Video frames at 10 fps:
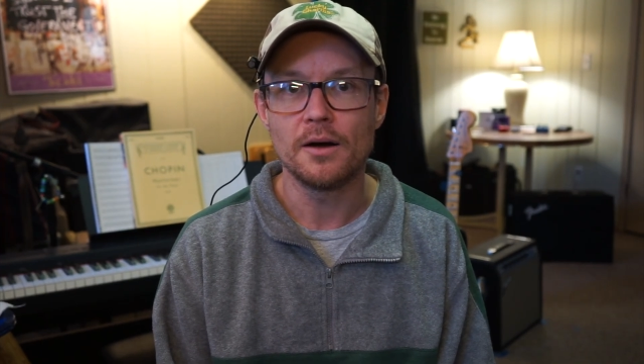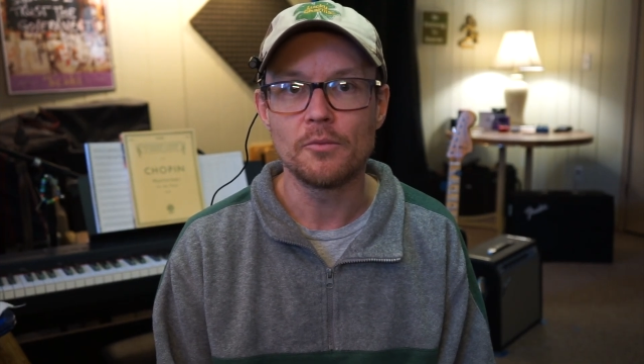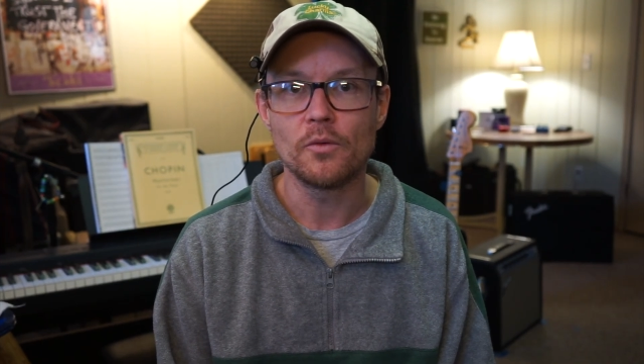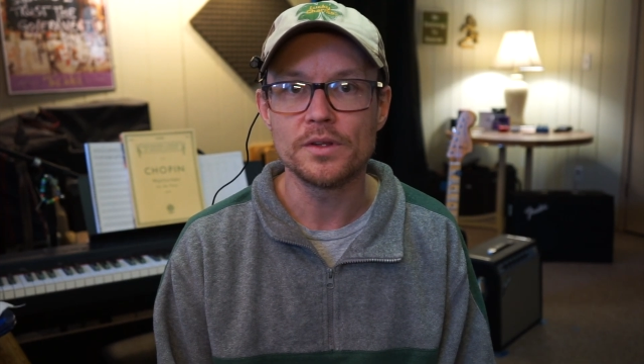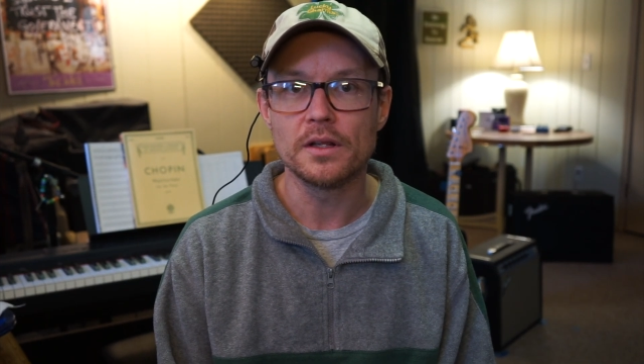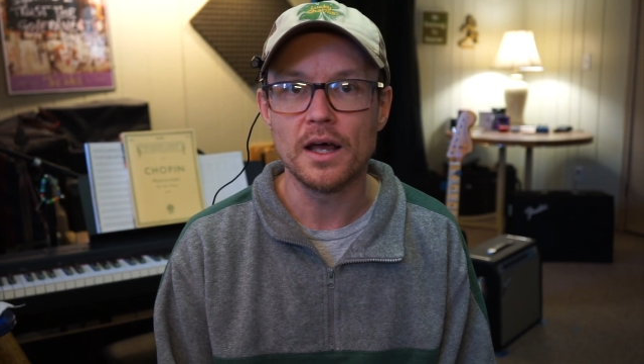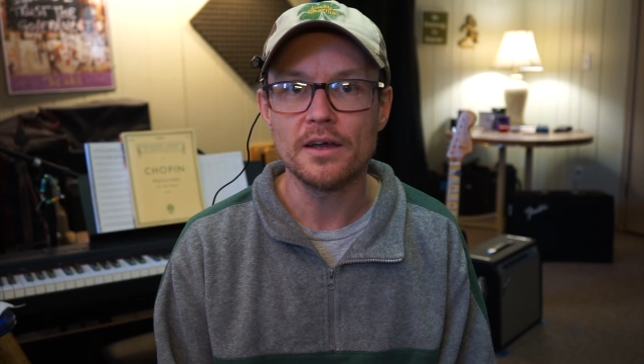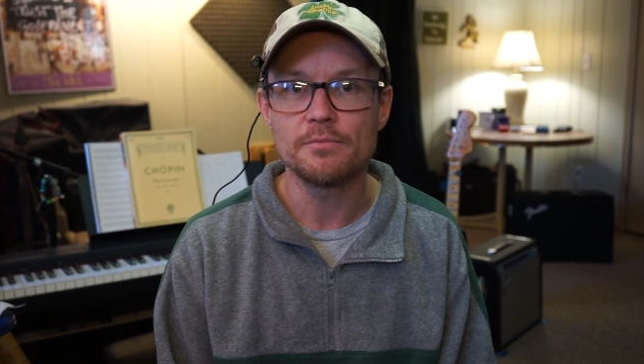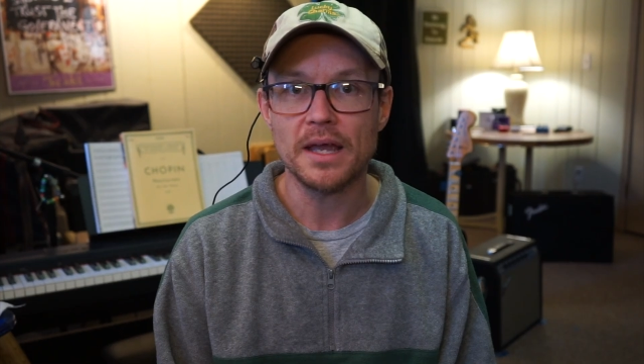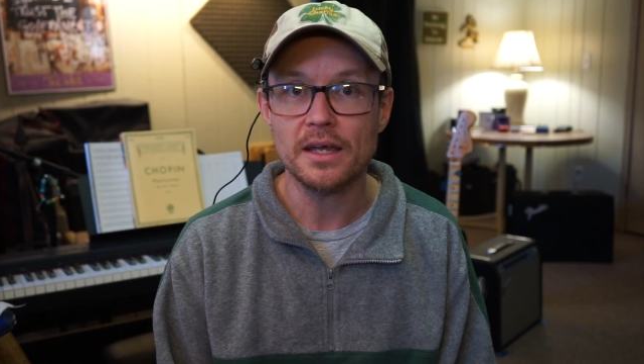with a
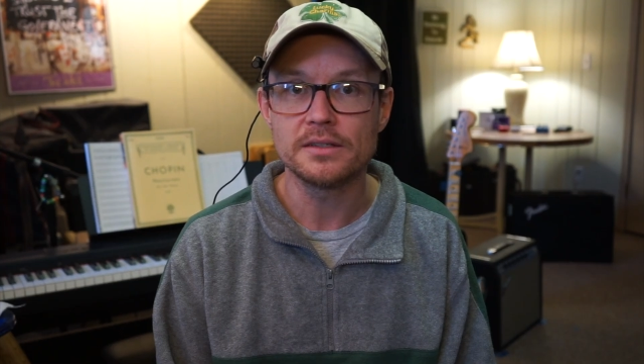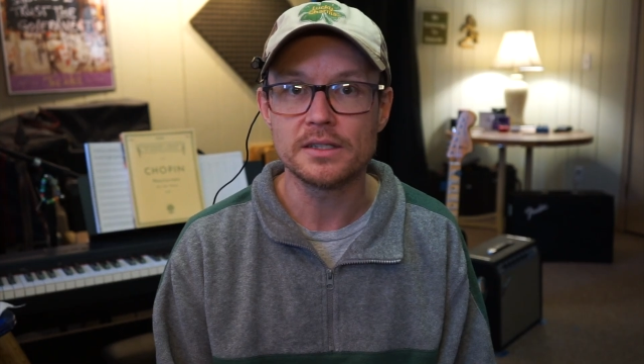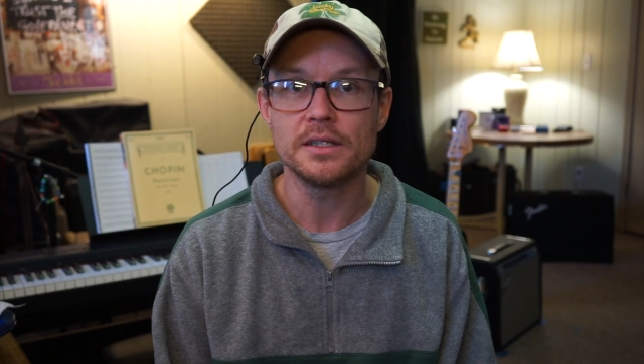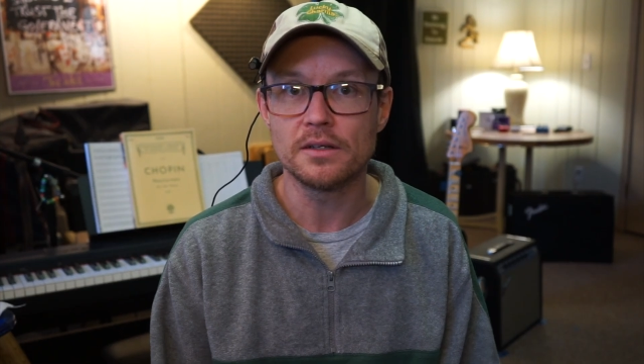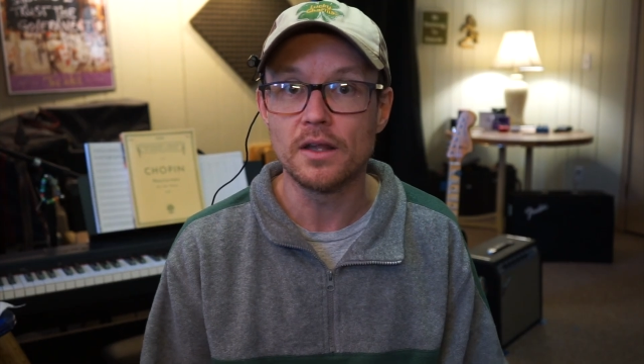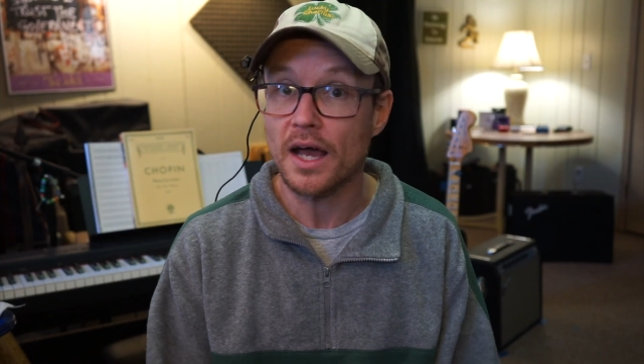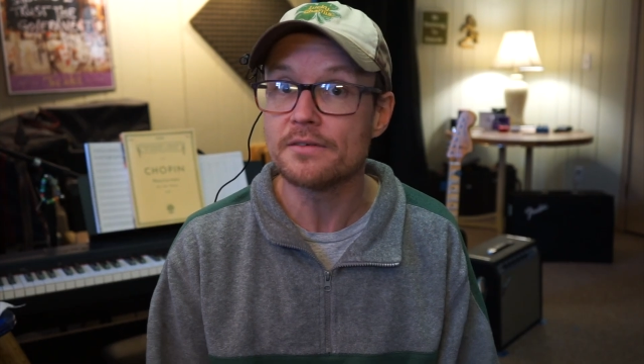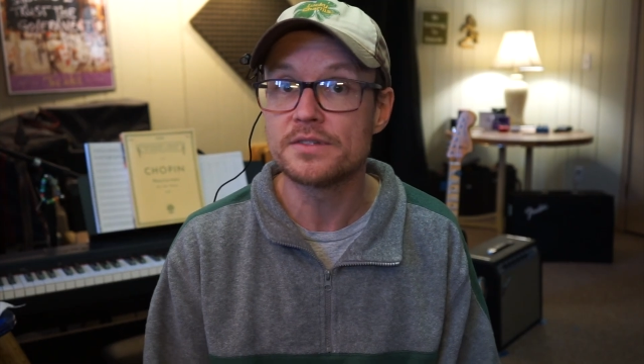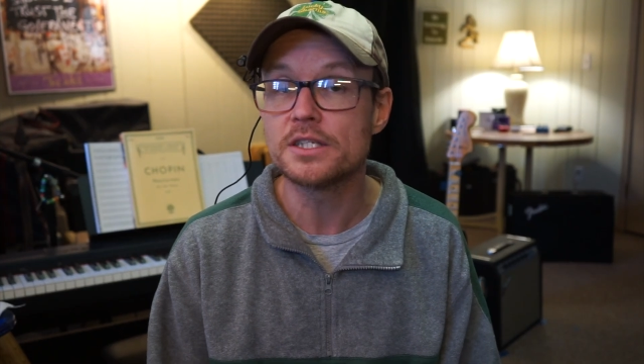live band in a live